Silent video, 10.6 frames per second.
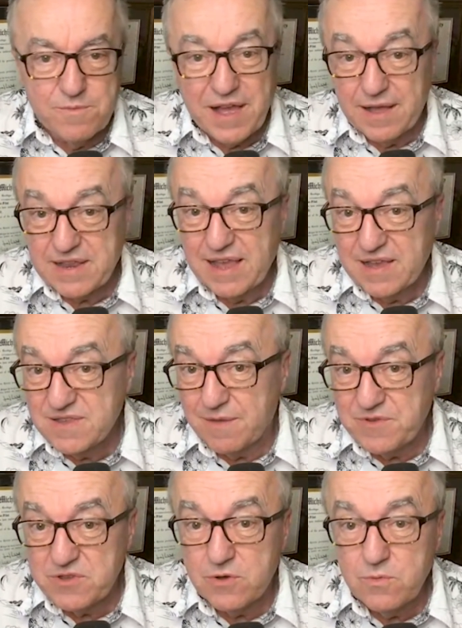podcast
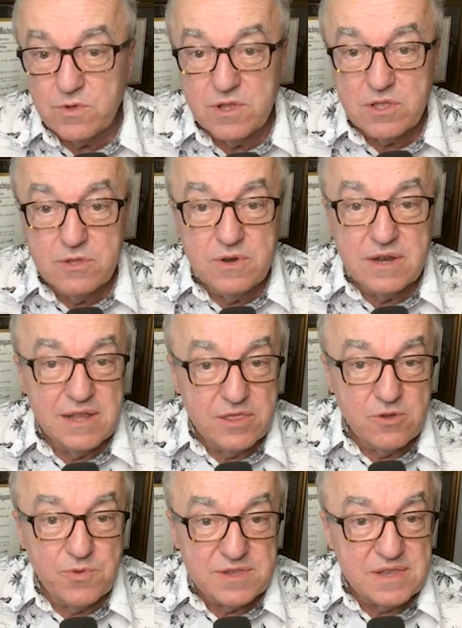episode will include
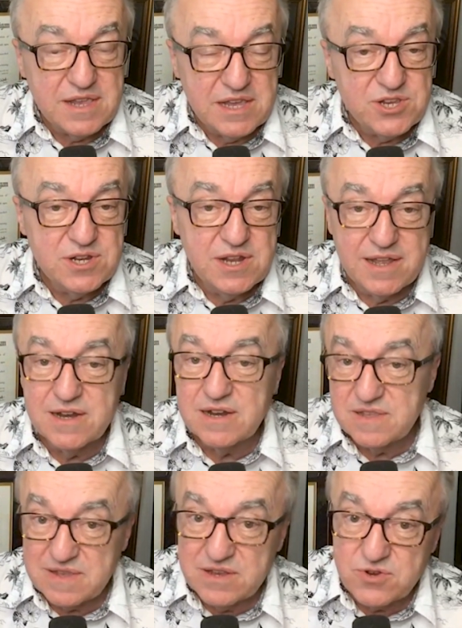another presentation on an
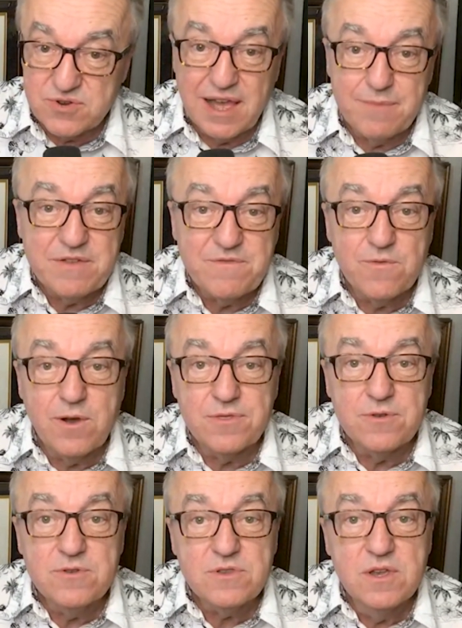essential topic for
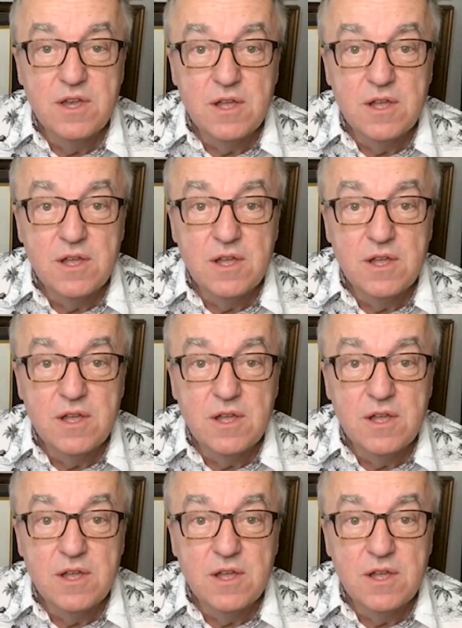authors